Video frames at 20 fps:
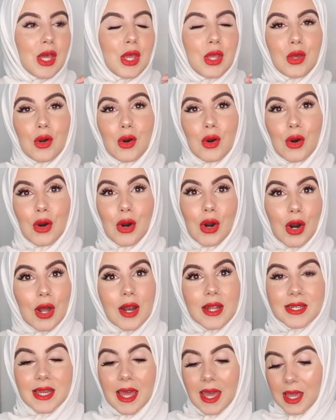your
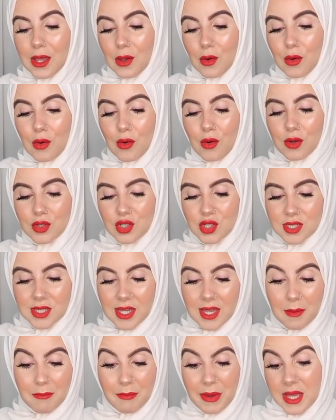holiday or just
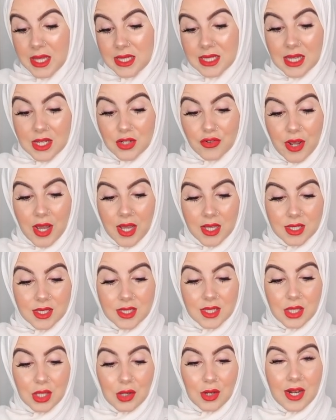like a basic
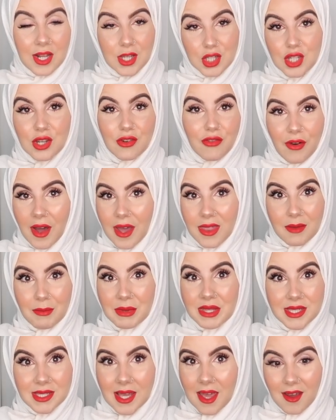dress, you literally find them
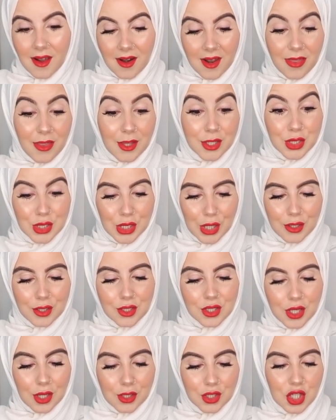on sale and they're so,
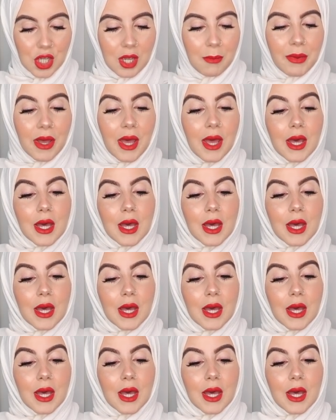so cheap.